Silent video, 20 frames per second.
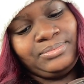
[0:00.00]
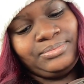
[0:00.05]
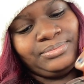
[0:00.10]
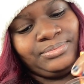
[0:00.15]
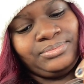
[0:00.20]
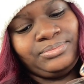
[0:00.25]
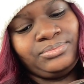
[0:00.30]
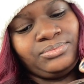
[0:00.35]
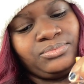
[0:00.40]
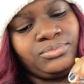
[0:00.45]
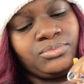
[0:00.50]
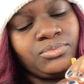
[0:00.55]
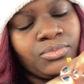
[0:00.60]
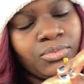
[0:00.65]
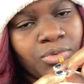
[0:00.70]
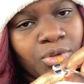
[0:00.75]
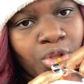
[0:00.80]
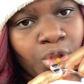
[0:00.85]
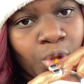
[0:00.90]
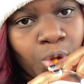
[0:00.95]

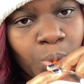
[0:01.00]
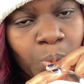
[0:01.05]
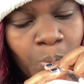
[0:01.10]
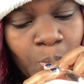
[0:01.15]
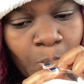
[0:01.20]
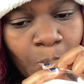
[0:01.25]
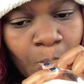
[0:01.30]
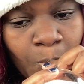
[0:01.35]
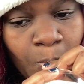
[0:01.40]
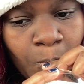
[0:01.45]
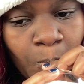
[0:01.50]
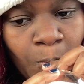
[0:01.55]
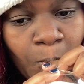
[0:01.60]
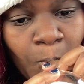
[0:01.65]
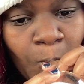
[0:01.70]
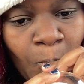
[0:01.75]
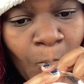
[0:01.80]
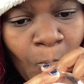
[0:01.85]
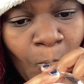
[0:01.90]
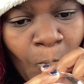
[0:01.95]

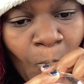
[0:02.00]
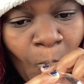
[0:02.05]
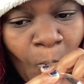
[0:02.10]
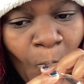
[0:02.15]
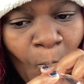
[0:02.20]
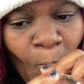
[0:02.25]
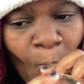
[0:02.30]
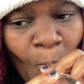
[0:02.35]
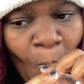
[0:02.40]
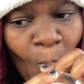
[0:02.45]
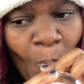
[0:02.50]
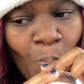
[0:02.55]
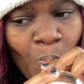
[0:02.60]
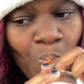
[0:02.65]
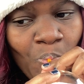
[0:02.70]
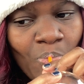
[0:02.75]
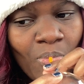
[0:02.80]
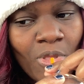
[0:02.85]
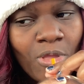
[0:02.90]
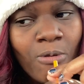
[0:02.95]

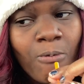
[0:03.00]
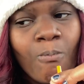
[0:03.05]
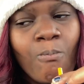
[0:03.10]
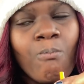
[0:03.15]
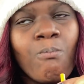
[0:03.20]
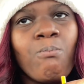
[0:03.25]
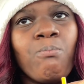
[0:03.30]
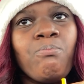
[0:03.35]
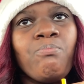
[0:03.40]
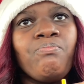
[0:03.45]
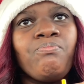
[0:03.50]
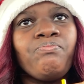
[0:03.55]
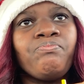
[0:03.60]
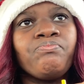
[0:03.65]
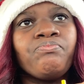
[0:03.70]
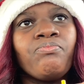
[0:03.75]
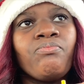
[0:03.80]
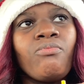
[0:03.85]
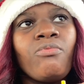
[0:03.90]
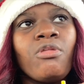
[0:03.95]

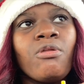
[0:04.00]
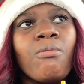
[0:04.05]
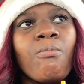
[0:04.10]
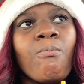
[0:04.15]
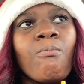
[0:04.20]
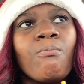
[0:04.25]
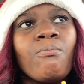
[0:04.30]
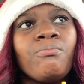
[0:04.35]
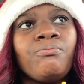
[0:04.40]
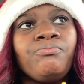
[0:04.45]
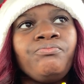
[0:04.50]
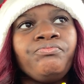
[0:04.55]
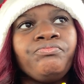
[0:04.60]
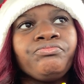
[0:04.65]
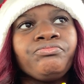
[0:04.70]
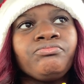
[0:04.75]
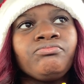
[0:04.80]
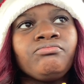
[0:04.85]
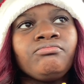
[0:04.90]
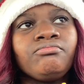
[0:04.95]

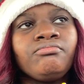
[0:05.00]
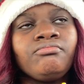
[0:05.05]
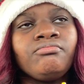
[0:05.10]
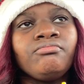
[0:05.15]
(no one is talking)